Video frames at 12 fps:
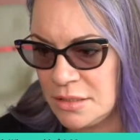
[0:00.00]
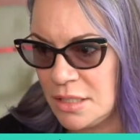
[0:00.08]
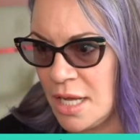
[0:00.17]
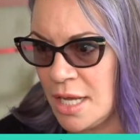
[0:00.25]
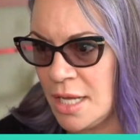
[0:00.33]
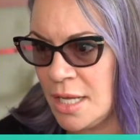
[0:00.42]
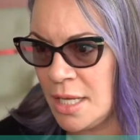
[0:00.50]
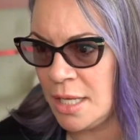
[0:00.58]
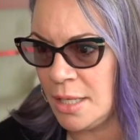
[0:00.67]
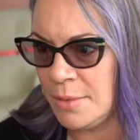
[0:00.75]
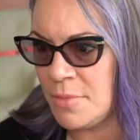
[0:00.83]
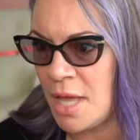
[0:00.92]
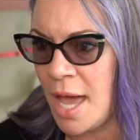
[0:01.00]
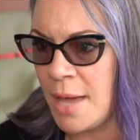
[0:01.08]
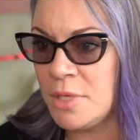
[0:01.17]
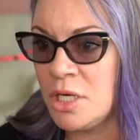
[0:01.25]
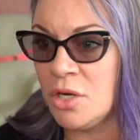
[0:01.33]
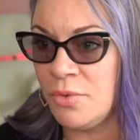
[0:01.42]
Um, I'm
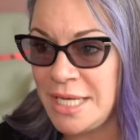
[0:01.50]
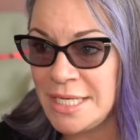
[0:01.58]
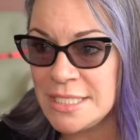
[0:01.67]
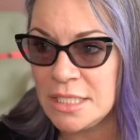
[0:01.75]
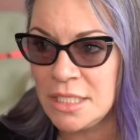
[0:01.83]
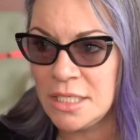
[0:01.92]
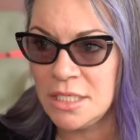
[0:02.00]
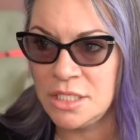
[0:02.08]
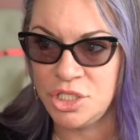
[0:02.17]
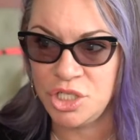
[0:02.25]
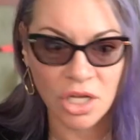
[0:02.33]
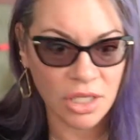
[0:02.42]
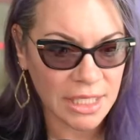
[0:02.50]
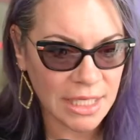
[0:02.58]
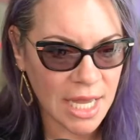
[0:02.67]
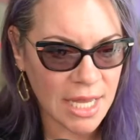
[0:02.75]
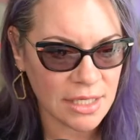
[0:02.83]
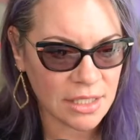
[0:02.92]
gonna go eat. Did y'all eat
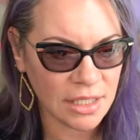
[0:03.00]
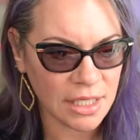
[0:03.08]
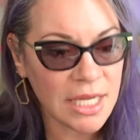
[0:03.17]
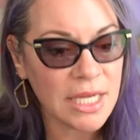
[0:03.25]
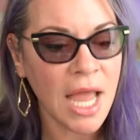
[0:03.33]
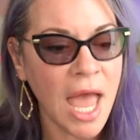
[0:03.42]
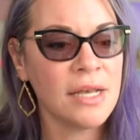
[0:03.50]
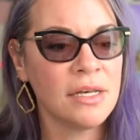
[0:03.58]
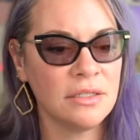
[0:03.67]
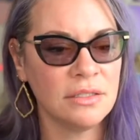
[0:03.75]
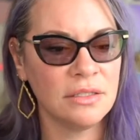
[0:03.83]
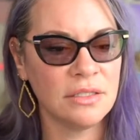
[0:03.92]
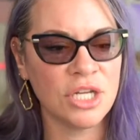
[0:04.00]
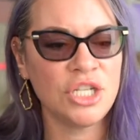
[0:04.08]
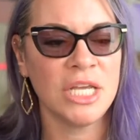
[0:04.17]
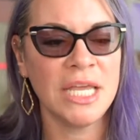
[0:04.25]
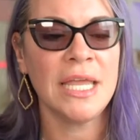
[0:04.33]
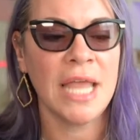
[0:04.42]
yet? eat yet? Did you
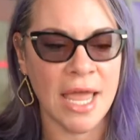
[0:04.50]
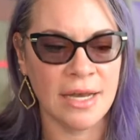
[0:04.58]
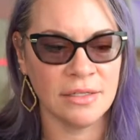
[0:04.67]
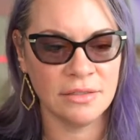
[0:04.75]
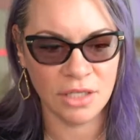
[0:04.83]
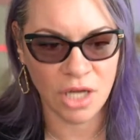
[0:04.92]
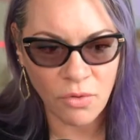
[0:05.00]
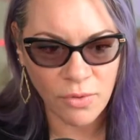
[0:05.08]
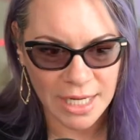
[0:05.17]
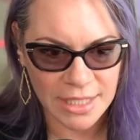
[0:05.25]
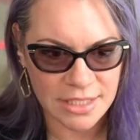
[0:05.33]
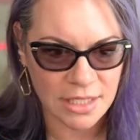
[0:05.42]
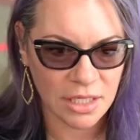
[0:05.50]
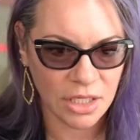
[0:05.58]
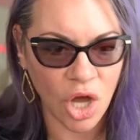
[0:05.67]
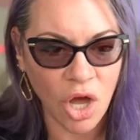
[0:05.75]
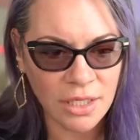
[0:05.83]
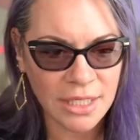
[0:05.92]
eat yet? Go eat.
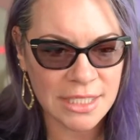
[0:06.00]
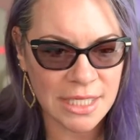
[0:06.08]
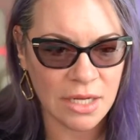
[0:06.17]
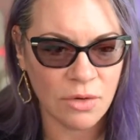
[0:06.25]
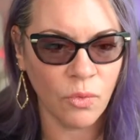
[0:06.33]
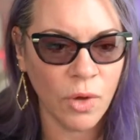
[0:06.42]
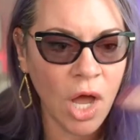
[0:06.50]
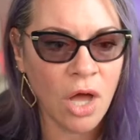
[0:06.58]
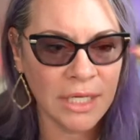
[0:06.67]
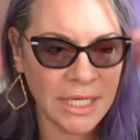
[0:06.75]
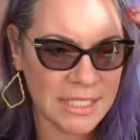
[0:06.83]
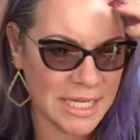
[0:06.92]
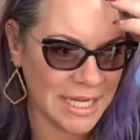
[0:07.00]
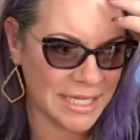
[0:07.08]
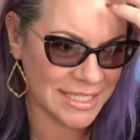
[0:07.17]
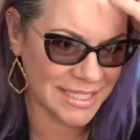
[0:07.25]
Y'all need to eat. We all need to eat.